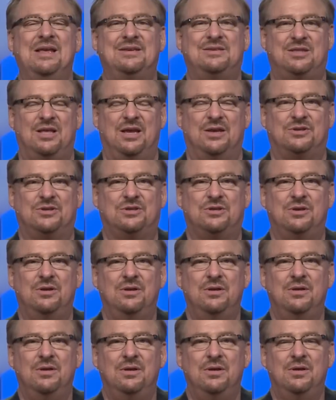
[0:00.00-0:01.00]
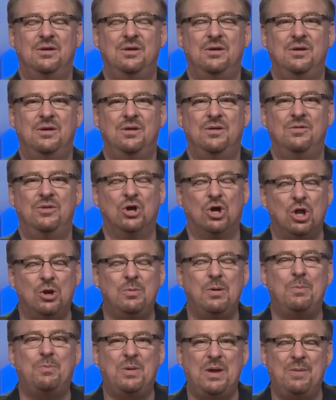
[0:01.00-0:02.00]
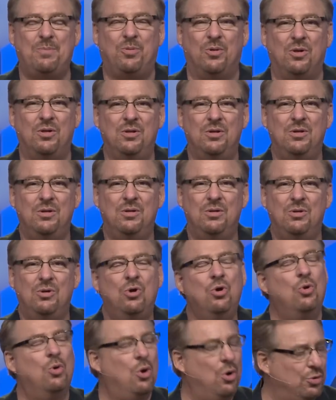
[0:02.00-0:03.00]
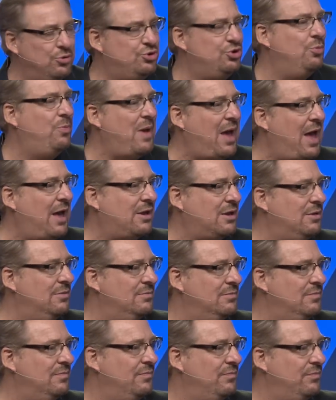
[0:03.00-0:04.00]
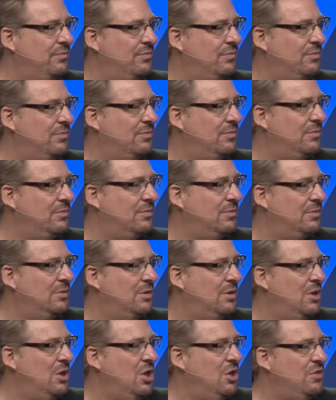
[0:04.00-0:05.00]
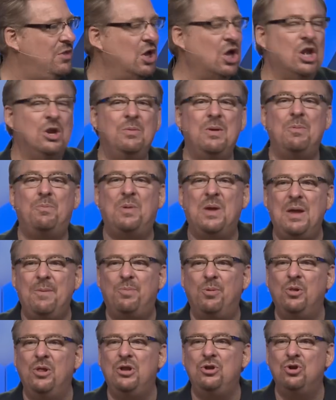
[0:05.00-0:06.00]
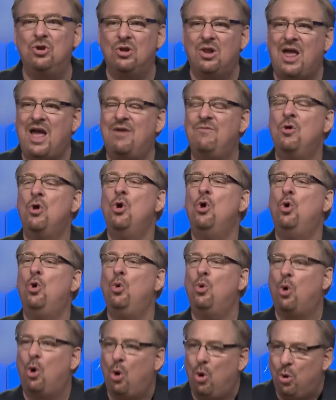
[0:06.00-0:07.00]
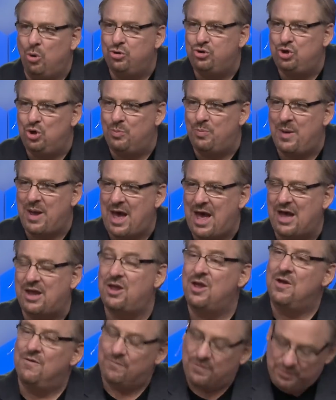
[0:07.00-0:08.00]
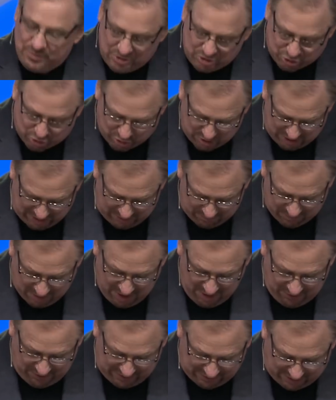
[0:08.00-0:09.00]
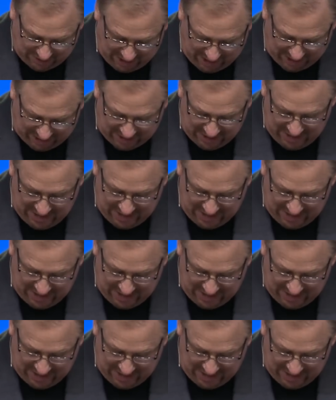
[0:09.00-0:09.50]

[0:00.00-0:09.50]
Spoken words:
is this. There are going to be people who hold you back. There are going to be people in your life who hold you back from the dream that God